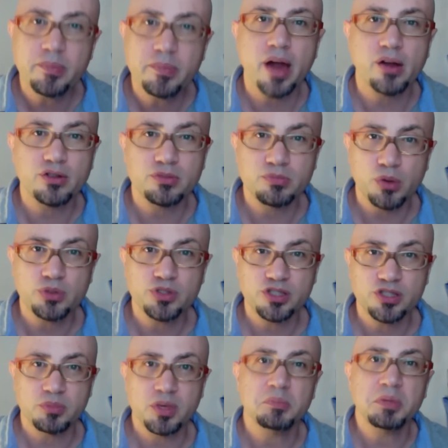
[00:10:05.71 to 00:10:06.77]
matters most to
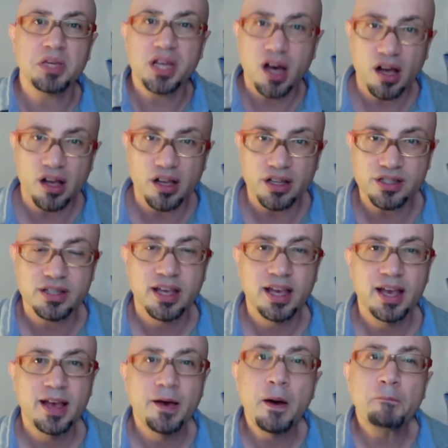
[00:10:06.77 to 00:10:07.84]
me because
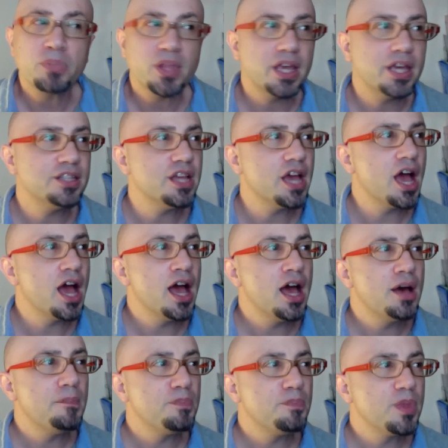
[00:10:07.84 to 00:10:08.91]
it,
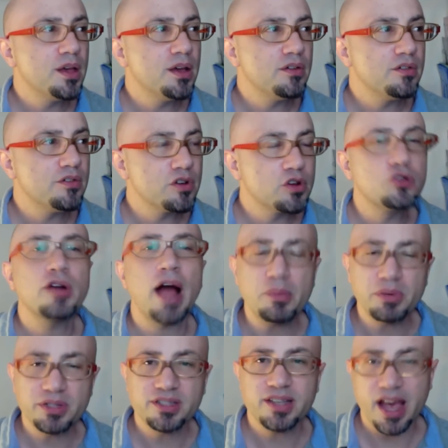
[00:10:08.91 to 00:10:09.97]
I
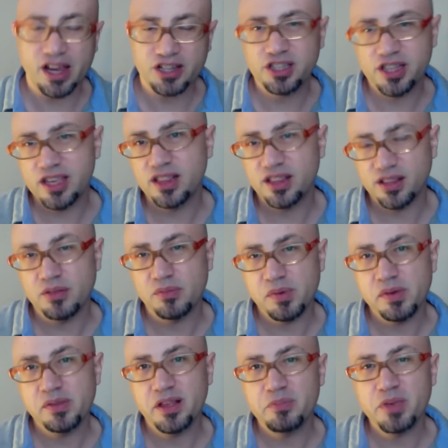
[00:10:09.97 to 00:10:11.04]
would say actually,
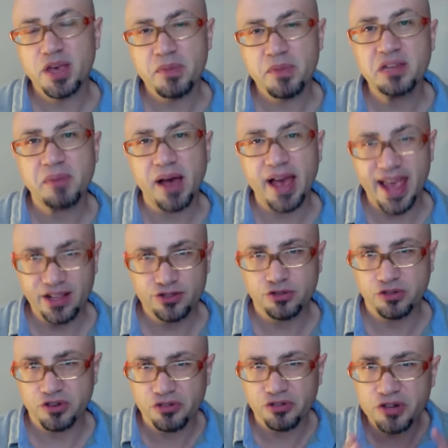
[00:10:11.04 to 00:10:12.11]
let me amend my answer,
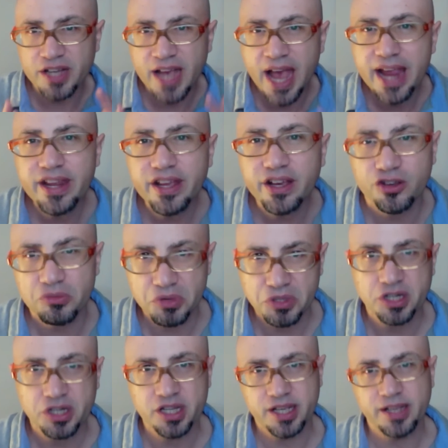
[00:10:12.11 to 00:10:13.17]
creating
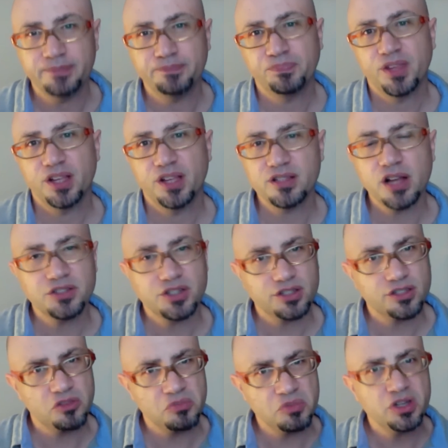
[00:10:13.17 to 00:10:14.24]
community. It's not
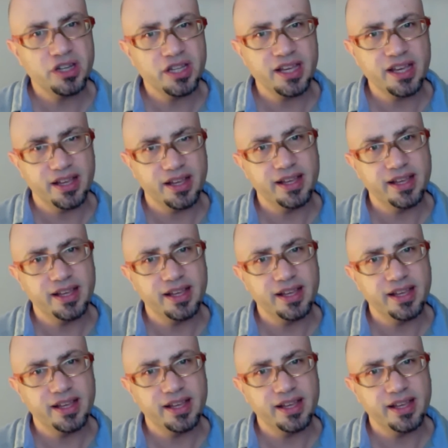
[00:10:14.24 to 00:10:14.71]
just community